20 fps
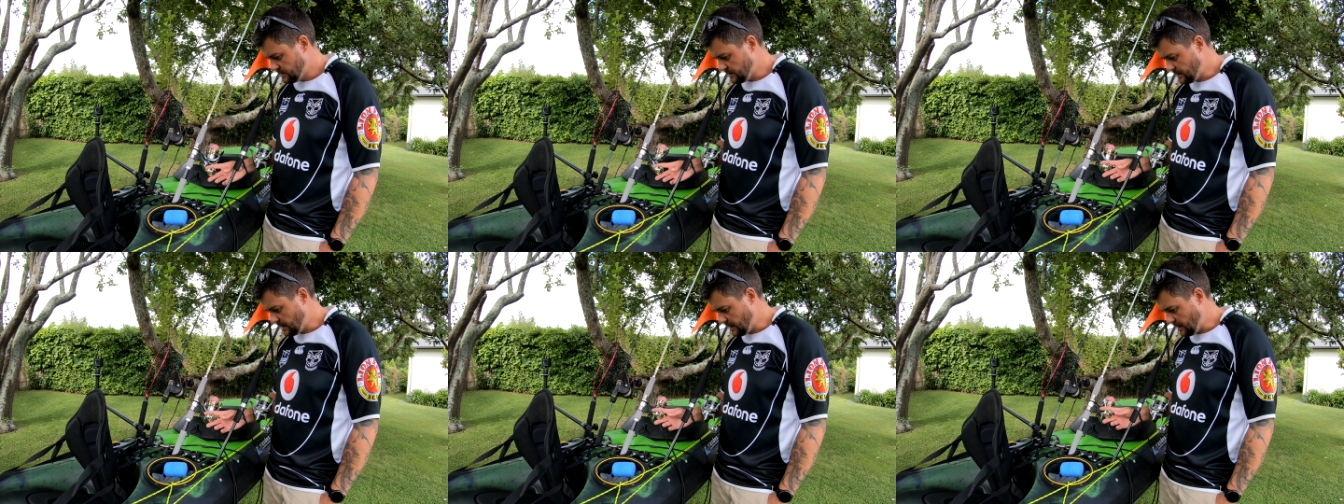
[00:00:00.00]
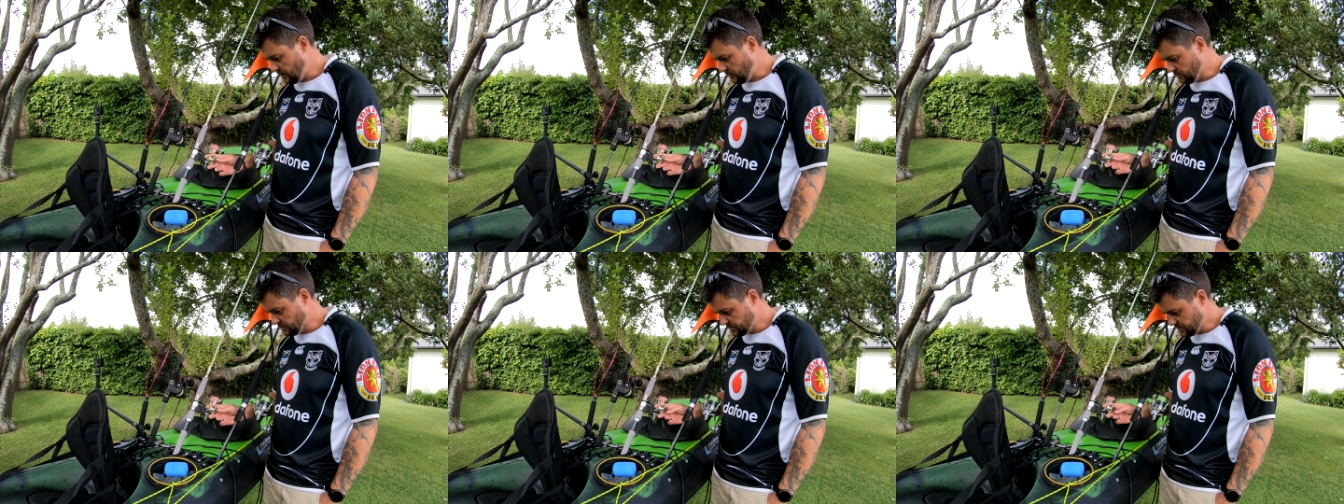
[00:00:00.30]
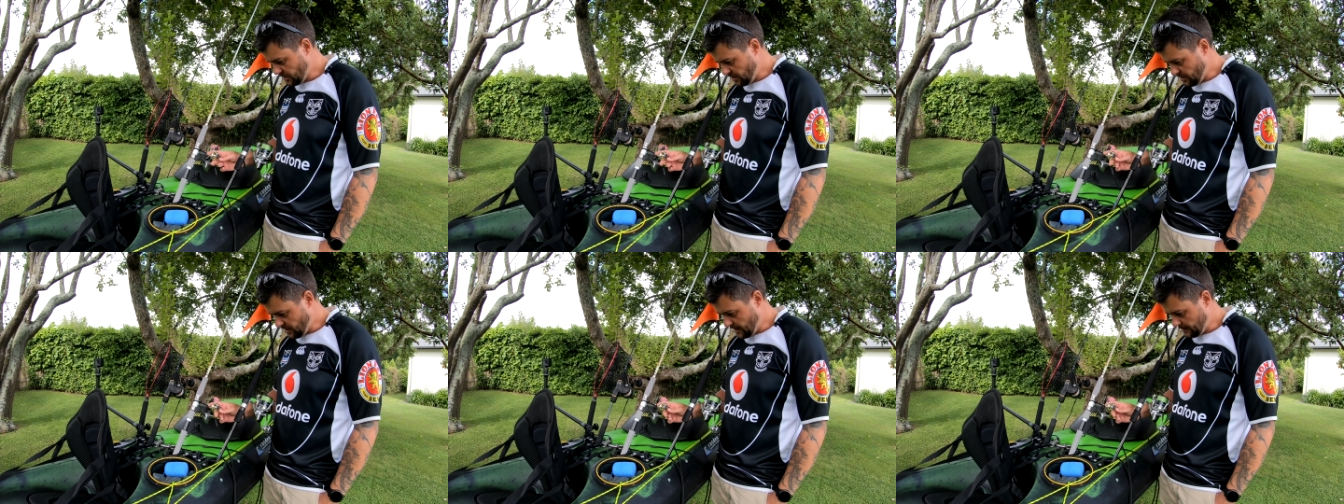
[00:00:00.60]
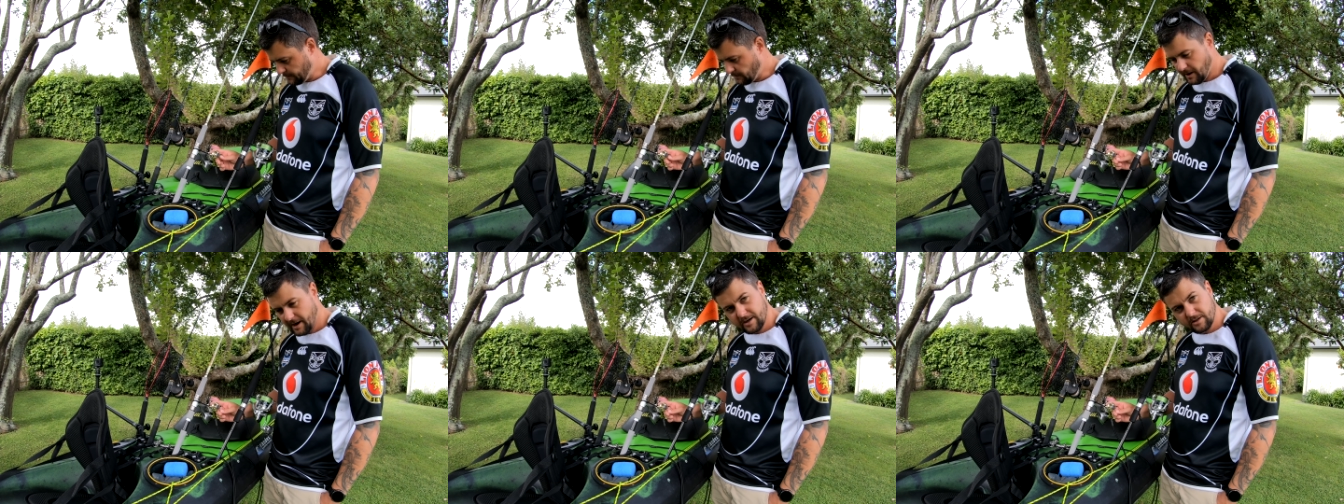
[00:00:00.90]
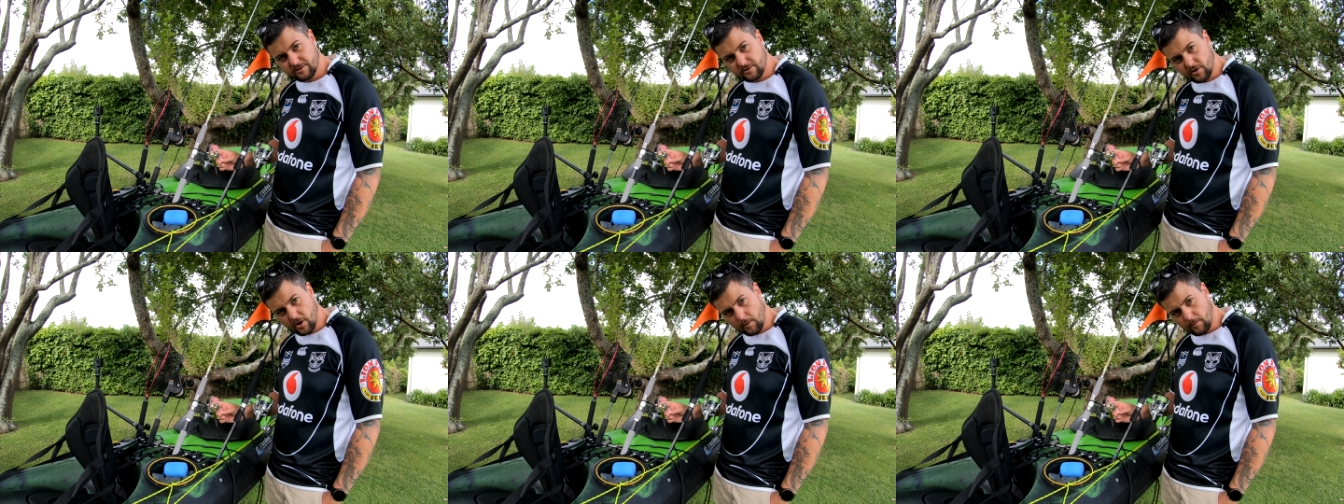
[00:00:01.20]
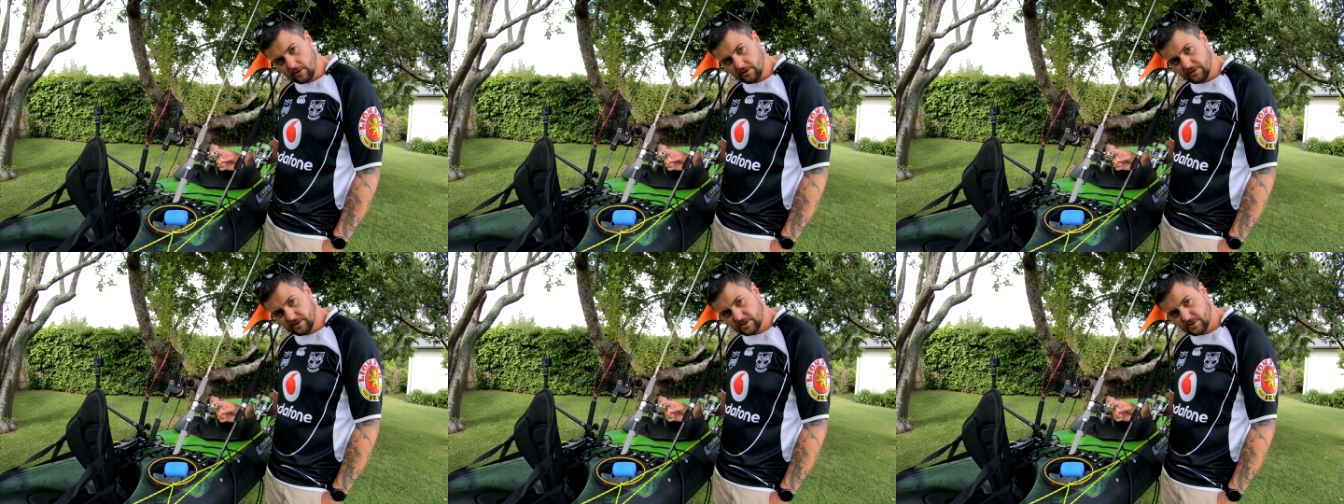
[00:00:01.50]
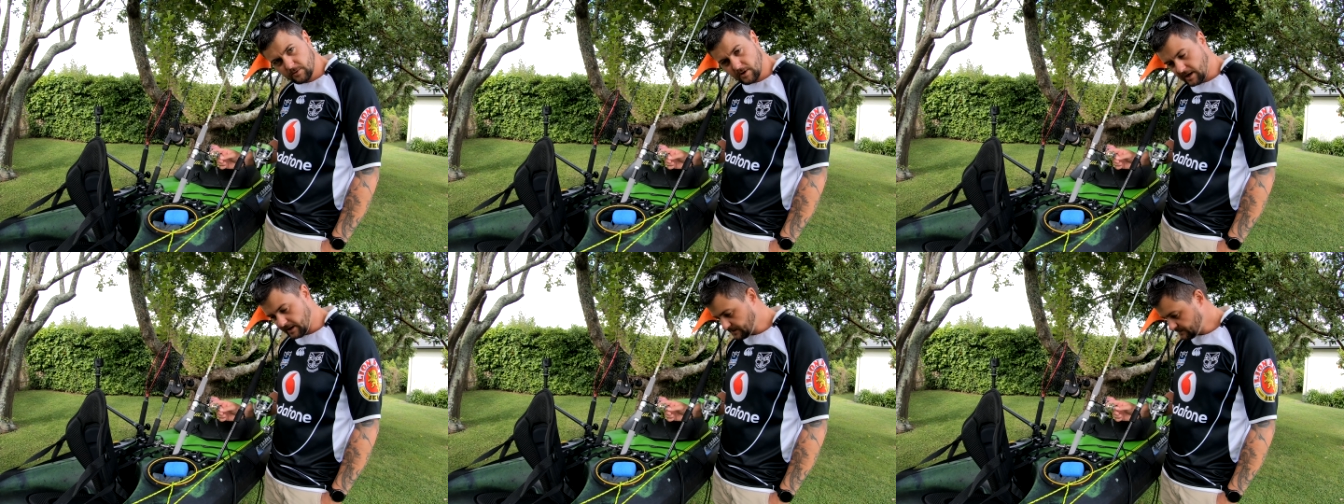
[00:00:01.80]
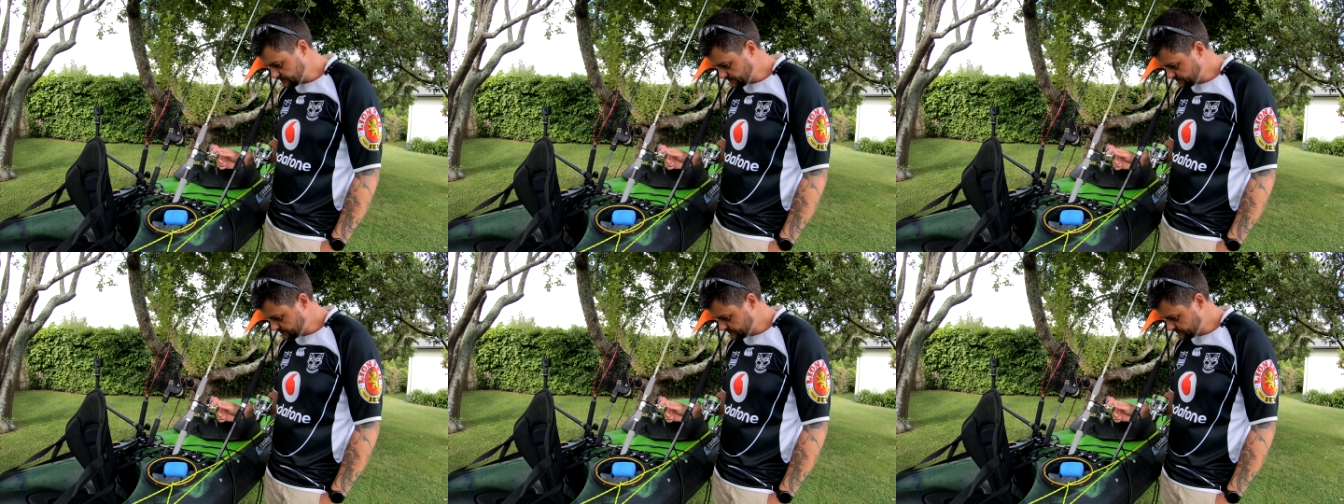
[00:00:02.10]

uh, also upgraded the knob on this one